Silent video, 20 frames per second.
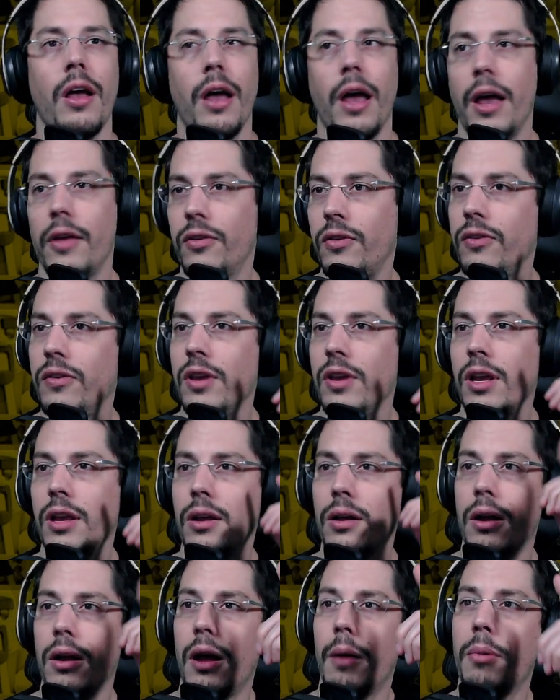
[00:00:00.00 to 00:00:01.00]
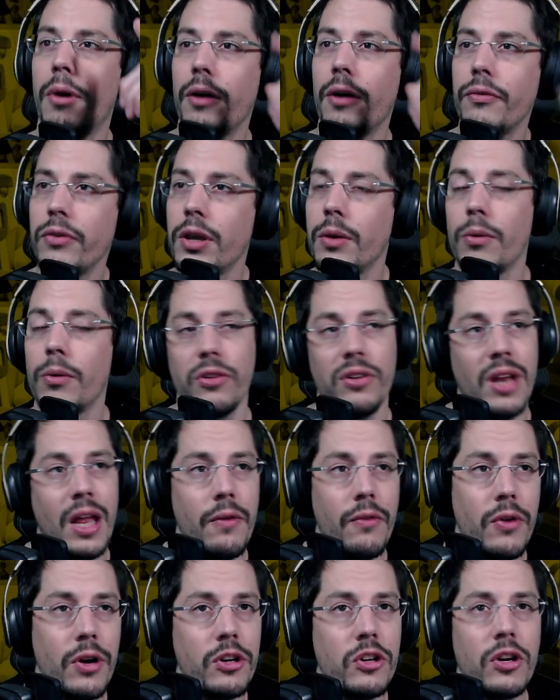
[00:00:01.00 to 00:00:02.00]
As you see above, he was an
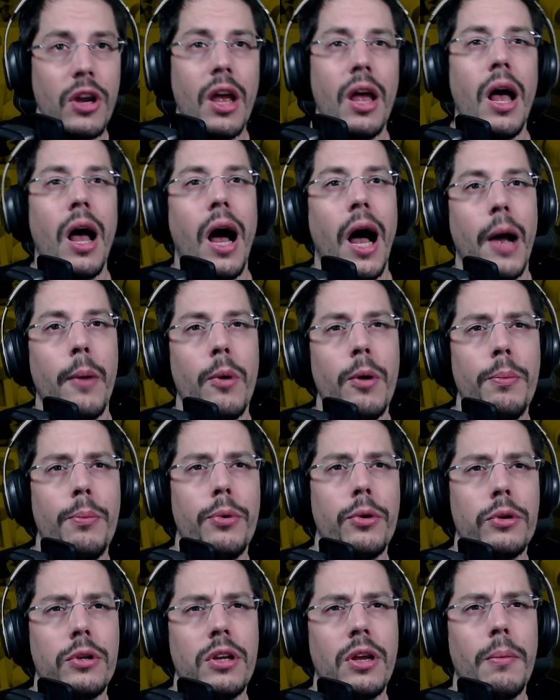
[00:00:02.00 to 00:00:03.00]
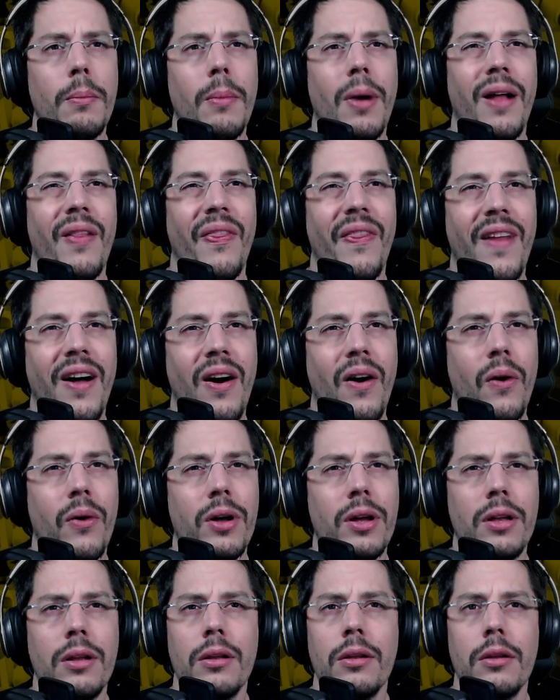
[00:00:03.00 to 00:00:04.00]
average. I will put him now
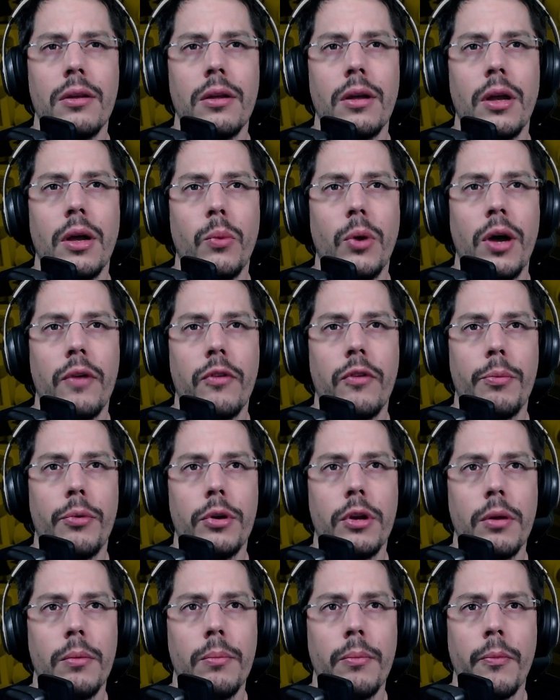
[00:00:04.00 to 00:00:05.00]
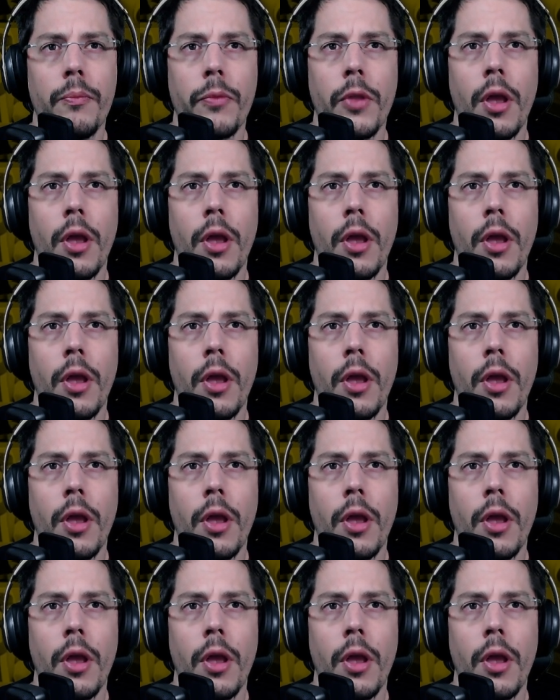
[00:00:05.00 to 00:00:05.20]
in the... Where have I put him?